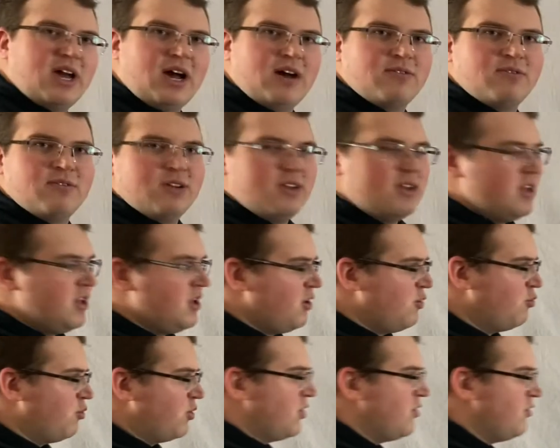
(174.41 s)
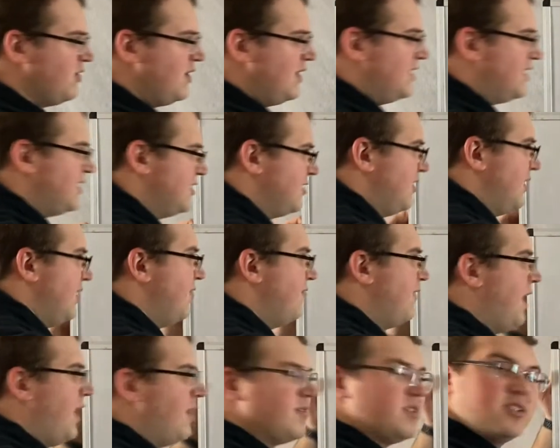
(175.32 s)
off what you need to
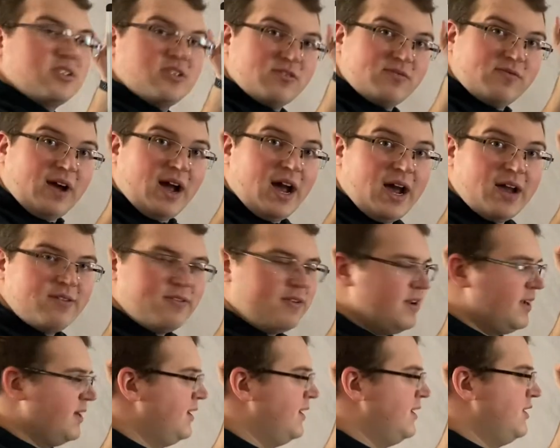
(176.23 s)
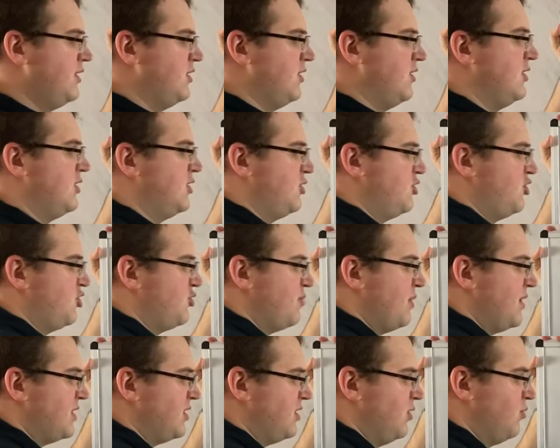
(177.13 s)
live off to survive. So this is just
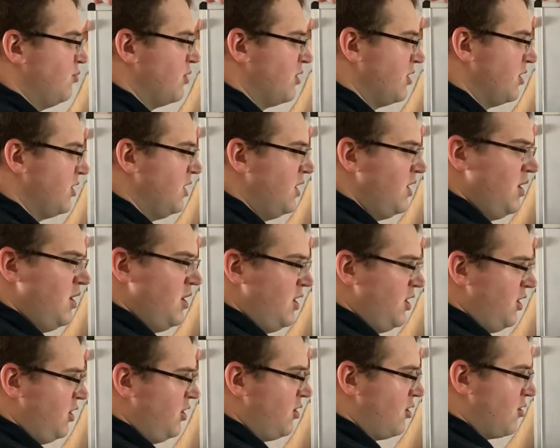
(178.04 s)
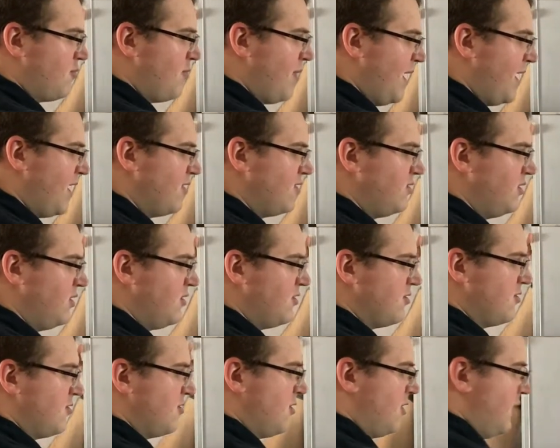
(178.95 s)
basically what you're paying
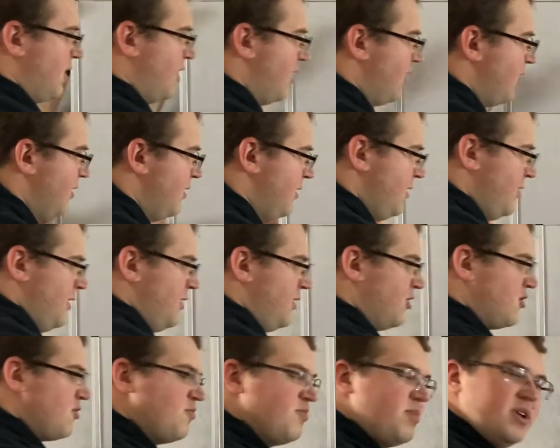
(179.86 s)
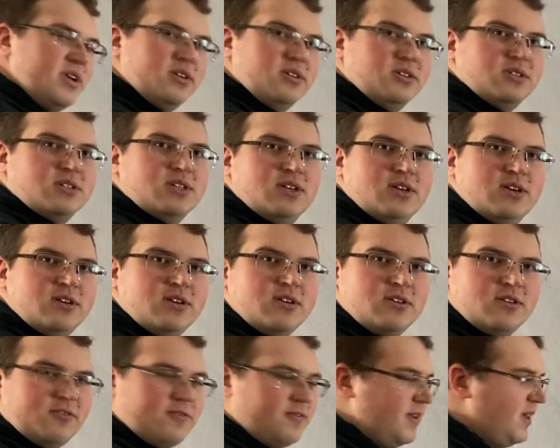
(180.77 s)
your bills,
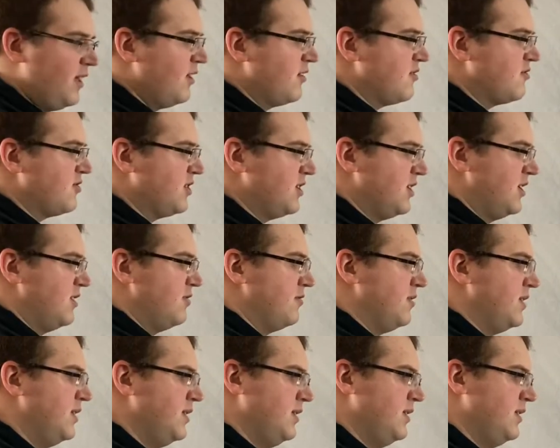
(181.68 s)
you're feeding yourself,